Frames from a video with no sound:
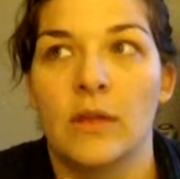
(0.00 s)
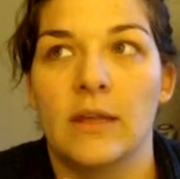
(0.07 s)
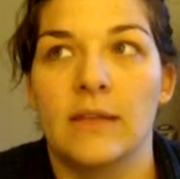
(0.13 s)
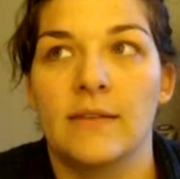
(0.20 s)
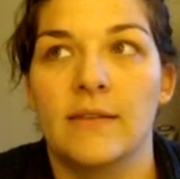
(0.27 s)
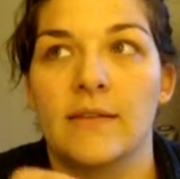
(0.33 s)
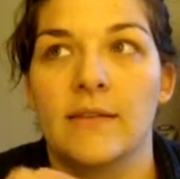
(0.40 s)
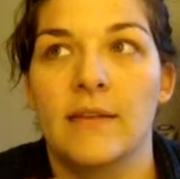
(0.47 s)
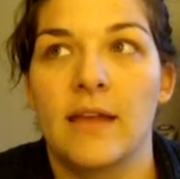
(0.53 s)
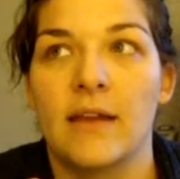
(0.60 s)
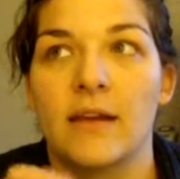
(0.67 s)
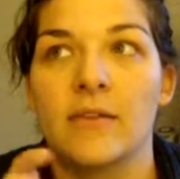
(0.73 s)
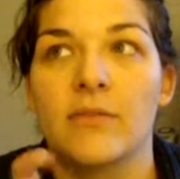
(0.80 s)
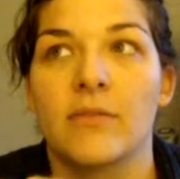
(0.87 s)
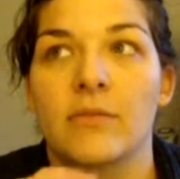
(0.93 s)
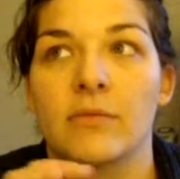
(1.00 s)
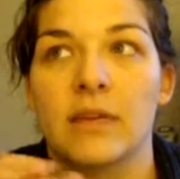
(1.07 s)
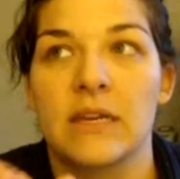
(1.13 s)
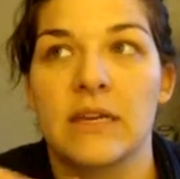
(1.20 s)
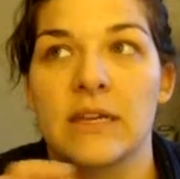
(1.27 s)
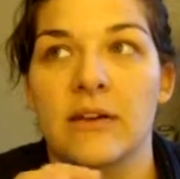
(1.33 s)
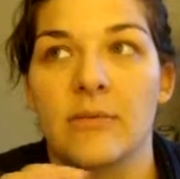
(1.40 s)
instead of
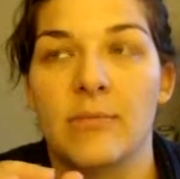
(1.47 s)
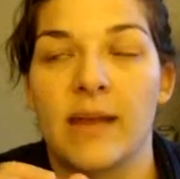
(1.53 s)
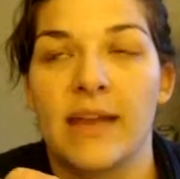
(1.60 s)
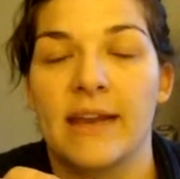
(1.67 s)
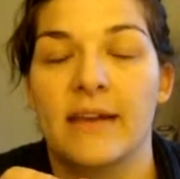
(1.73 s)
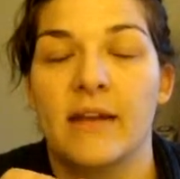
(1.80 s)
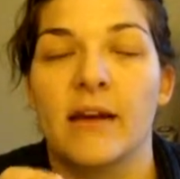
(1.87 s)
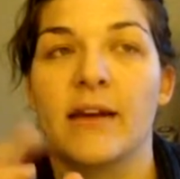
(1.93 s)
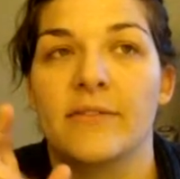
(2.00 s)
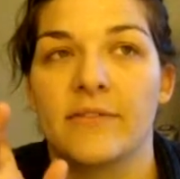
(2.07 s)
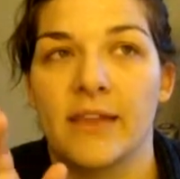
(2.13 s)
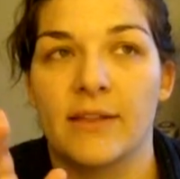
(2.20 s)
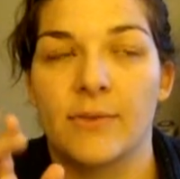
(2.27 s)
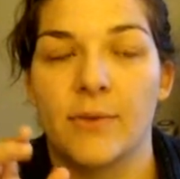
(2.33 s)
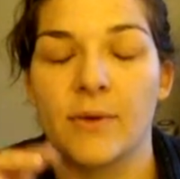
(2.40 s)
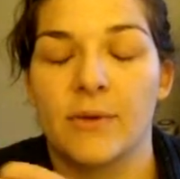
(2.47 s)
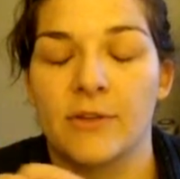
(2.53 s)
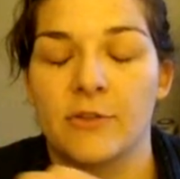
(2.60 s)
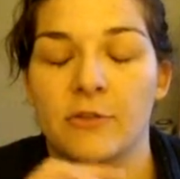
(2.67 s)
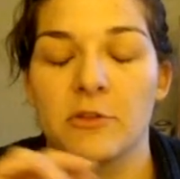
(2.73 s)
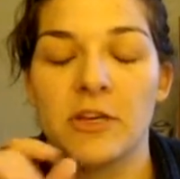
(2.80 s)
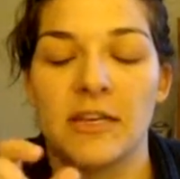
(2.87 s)
3-needle bind-off, that's what it
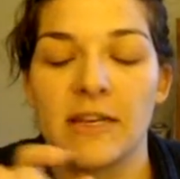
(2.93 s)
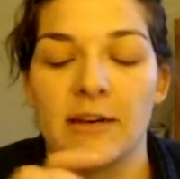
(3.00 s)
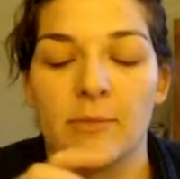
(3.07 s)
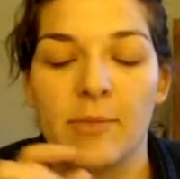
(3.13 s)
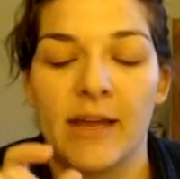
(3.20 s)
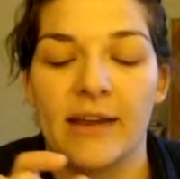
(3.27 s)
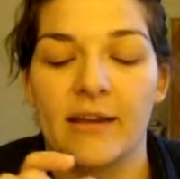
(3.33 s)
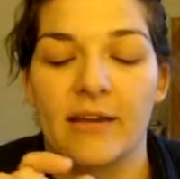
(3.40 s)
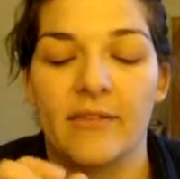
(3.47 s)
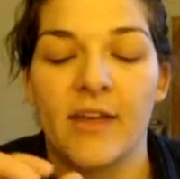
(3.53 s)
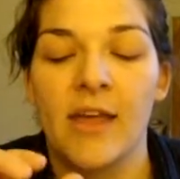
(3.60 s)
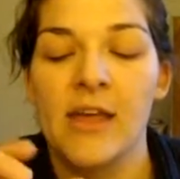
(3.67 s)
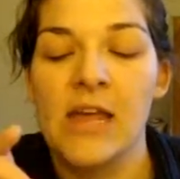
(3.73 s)
was, 3-needle bind-off,